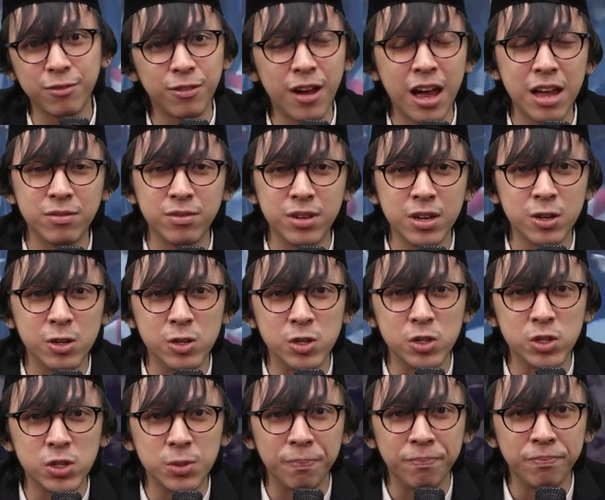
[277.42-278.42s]
5
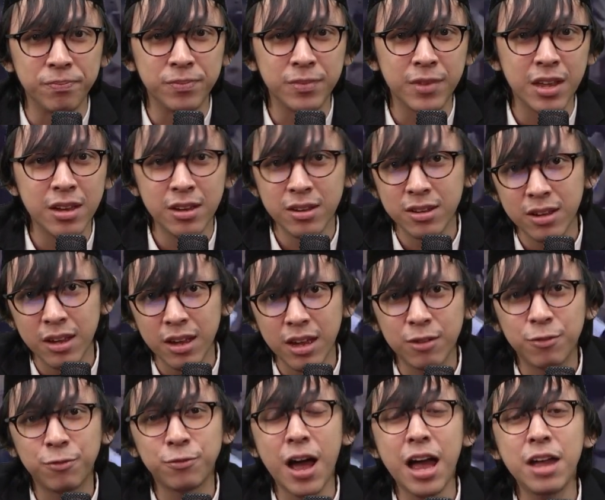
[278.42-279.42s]
years.
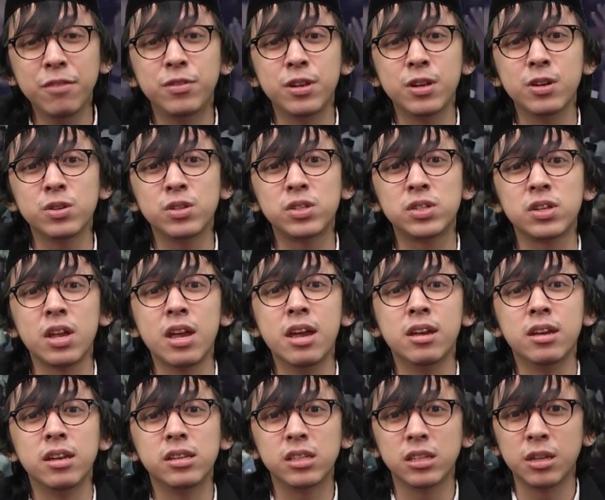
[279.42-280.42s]
And 5 years
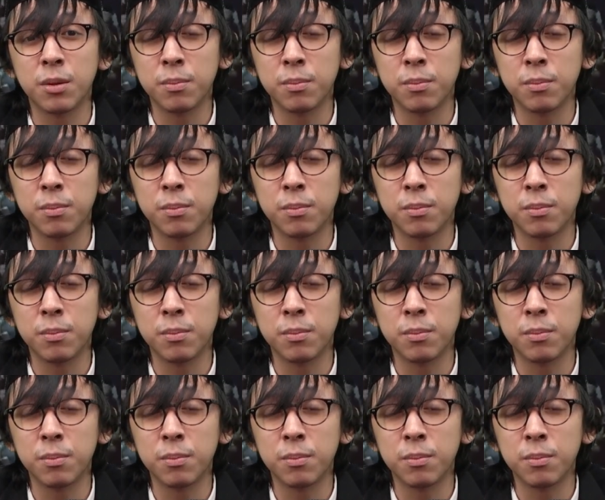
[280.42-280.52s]
is an